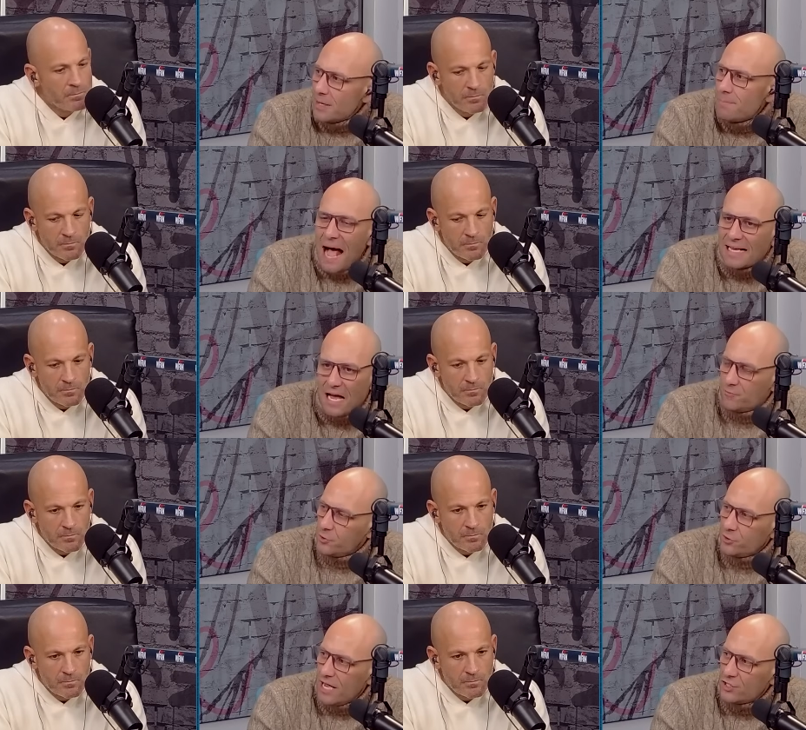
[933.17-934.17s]
Speaker 1: back
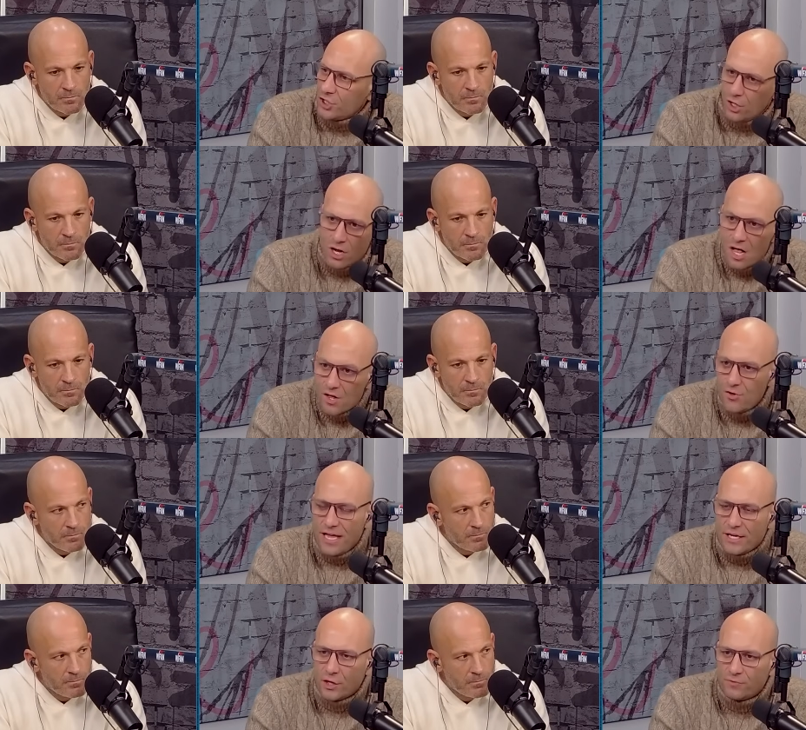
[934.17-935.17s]
after last year? They
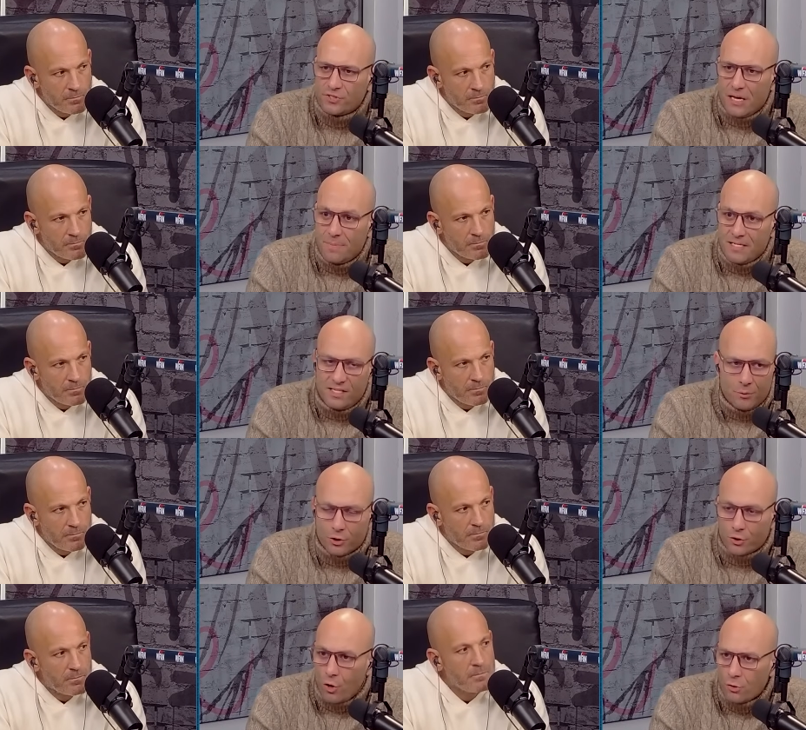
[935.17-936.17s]
could have said, BT, what the
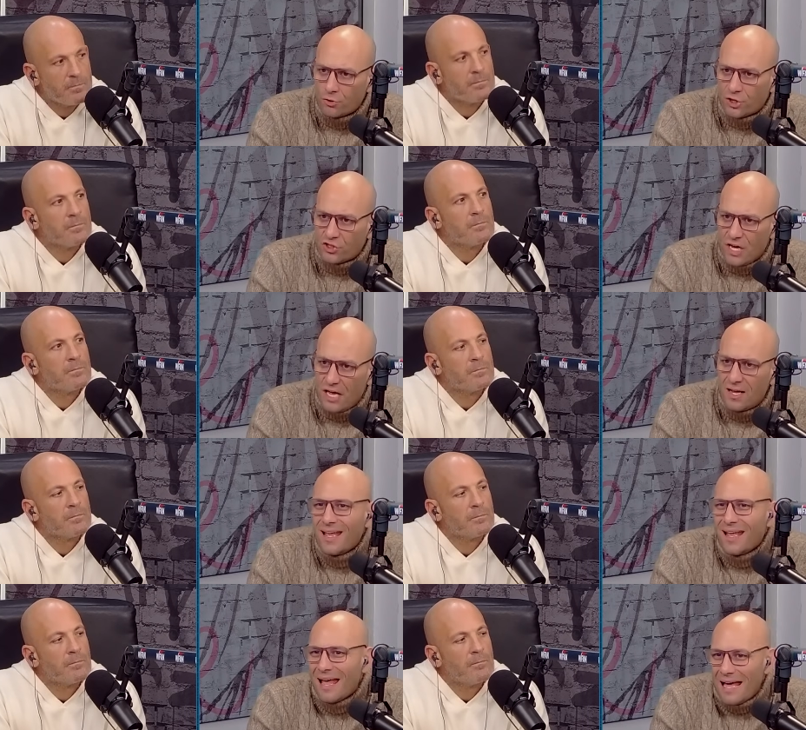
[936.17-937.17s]
caller just said
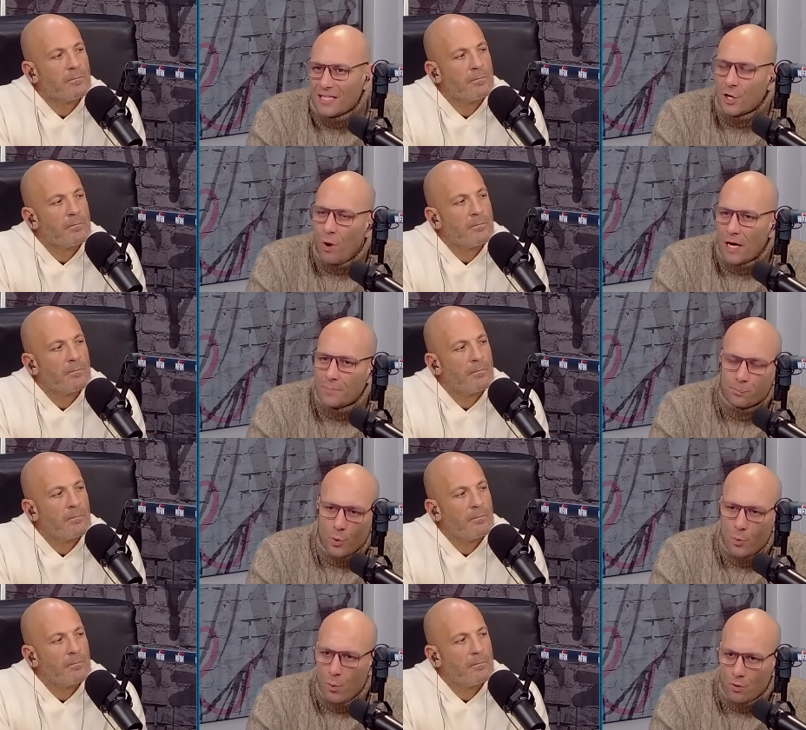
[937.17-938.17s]
hey, you know what?
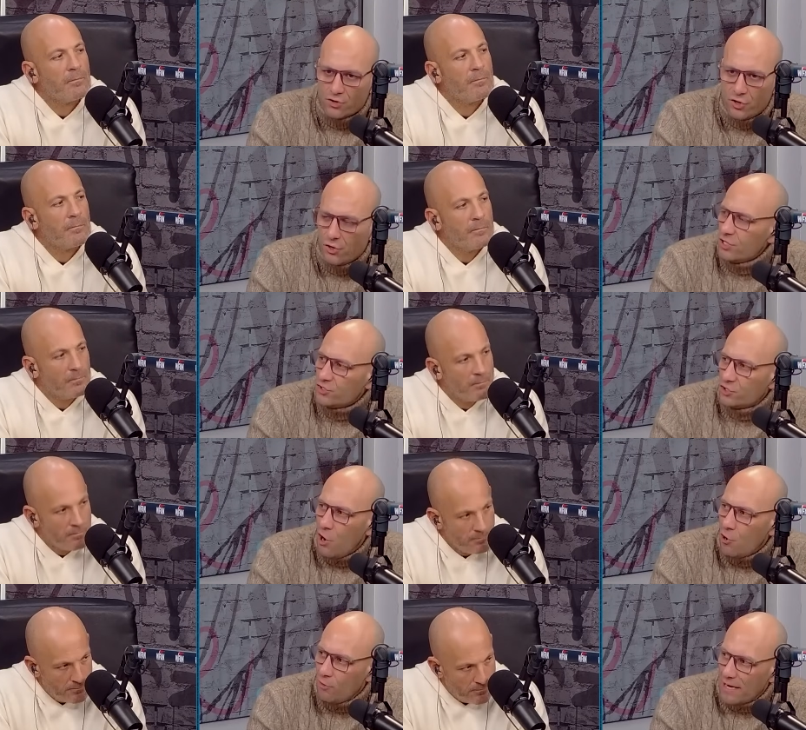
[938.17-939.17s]
We weren't as good as
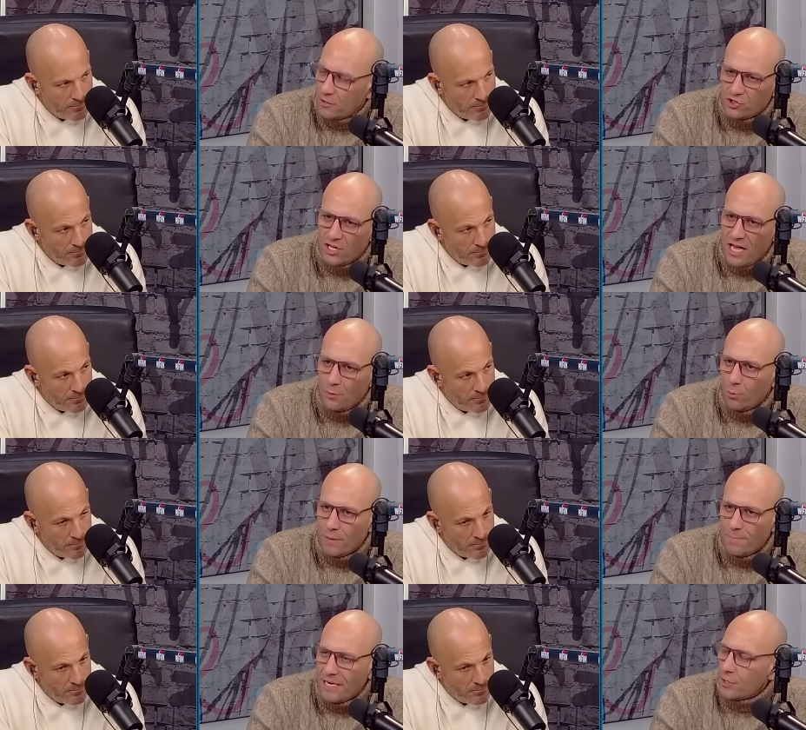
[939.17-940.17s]
our record said. We
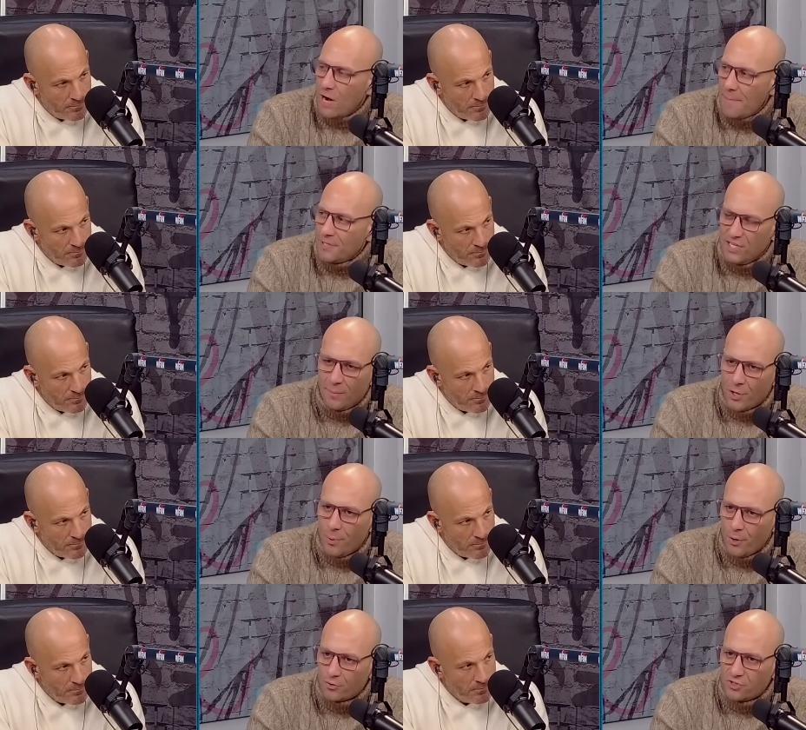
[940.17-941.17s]
beat a crappy team in the
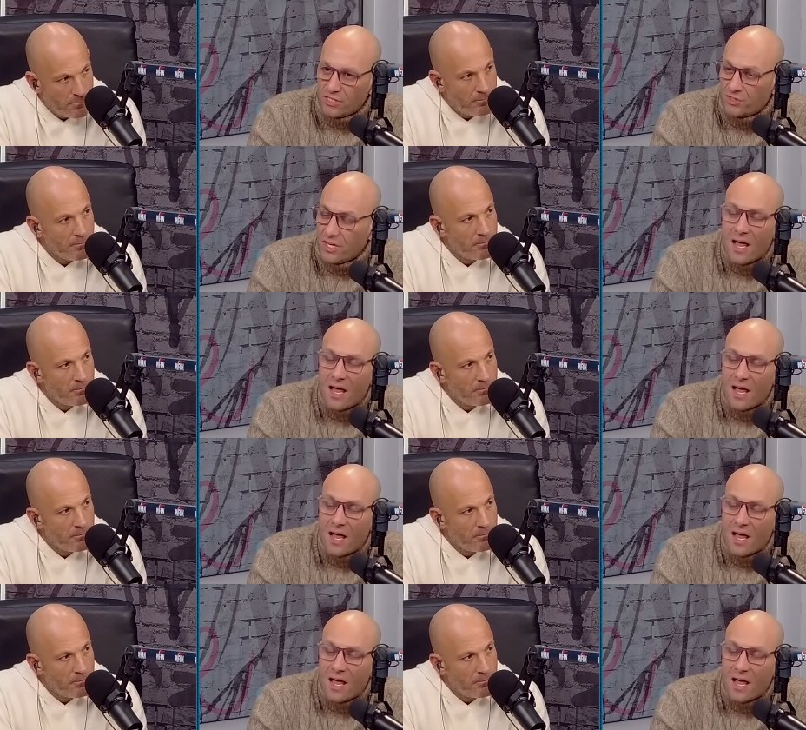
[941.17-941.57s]
postseason.